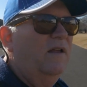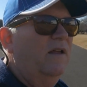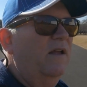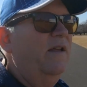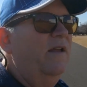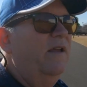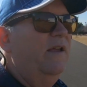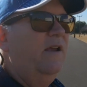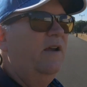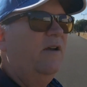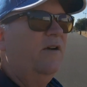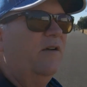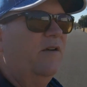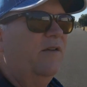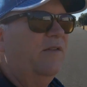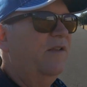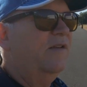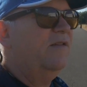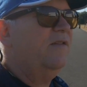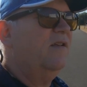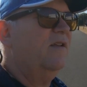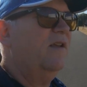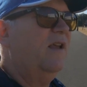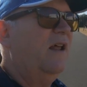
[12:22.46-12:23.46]
Here,
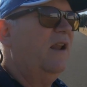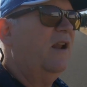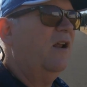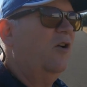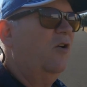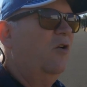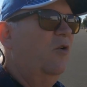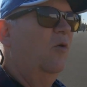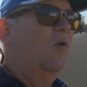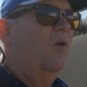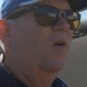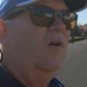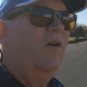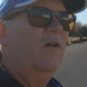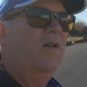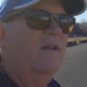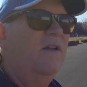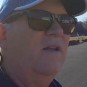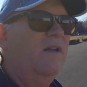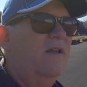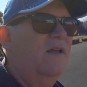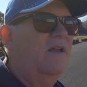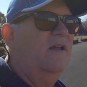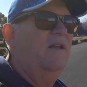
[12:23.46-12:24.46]
this is kind of cool.
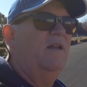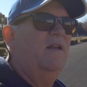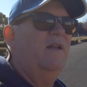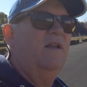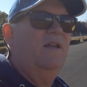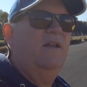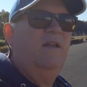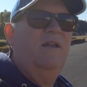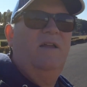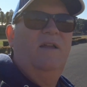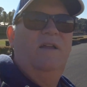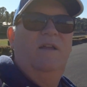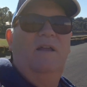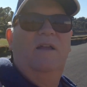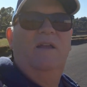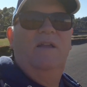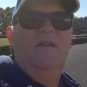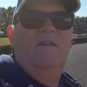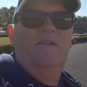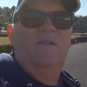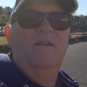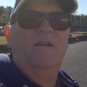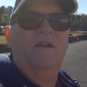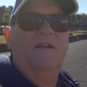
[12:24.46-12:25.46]

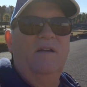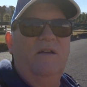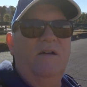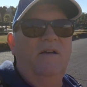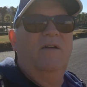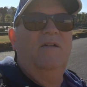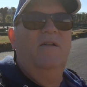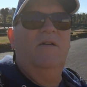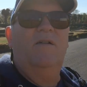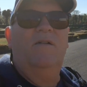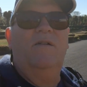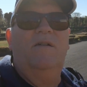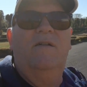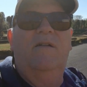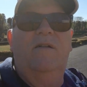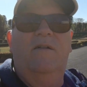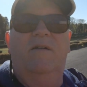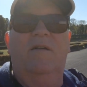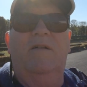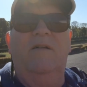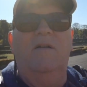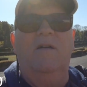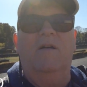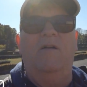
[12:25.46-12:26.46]
So,
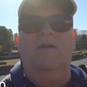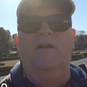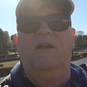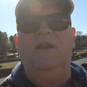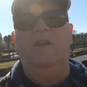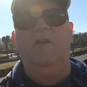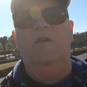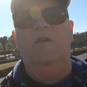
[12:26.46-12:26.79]
oh, can you